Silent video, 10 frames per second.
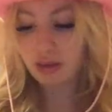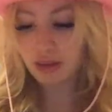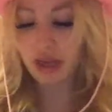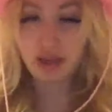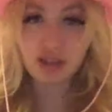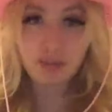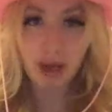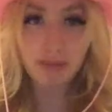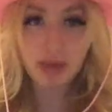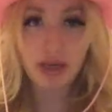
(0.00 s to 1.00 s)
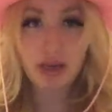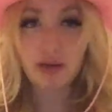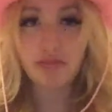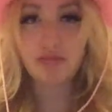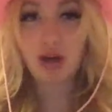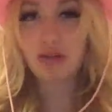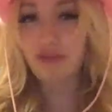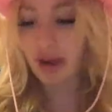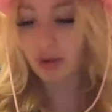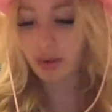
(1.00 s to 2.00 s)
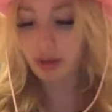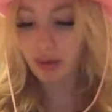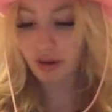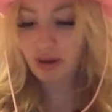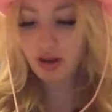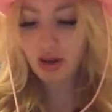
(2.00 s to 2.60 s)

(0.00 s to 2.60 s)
Like I just buy plain non-factored yogurt,